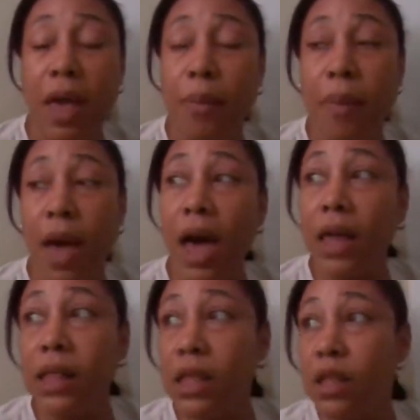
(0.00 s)

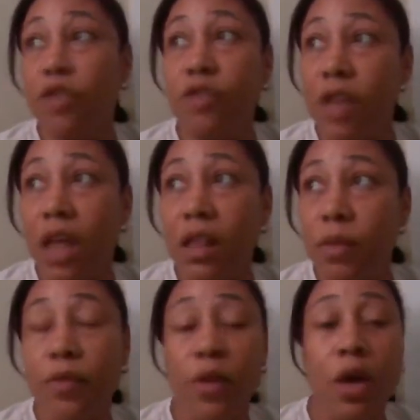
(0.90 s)
buy $600
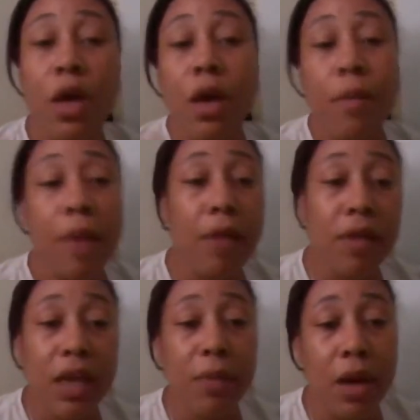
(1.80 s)
worth of Mary
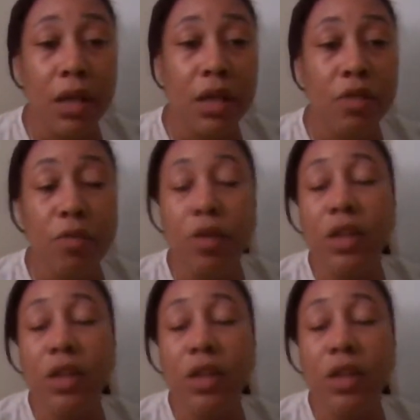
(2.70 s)
Kay product each month.